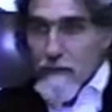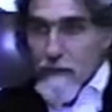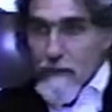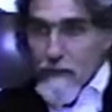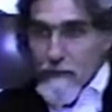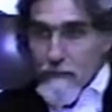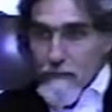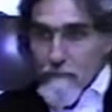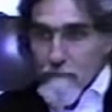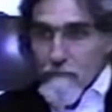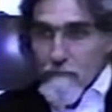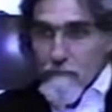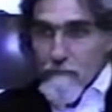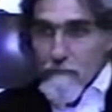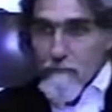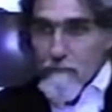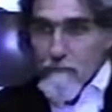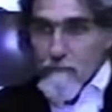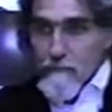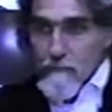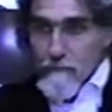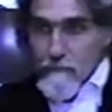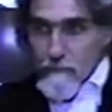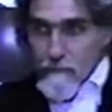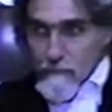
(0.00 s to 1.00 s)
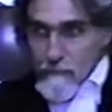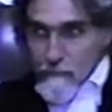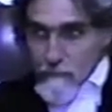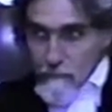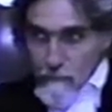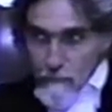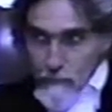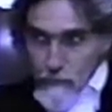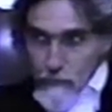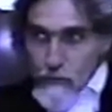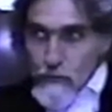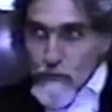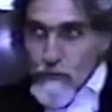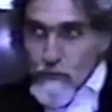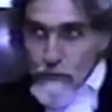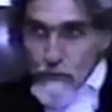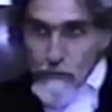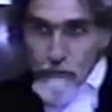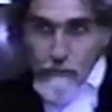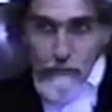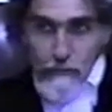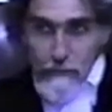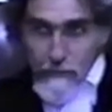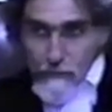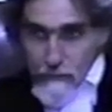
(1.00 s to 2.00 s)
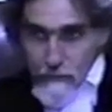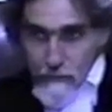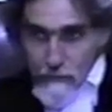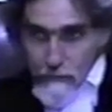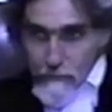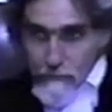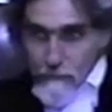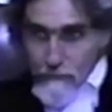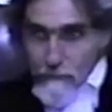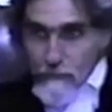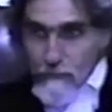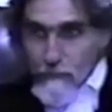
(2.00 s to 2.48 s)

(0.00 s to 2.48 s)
I choose students to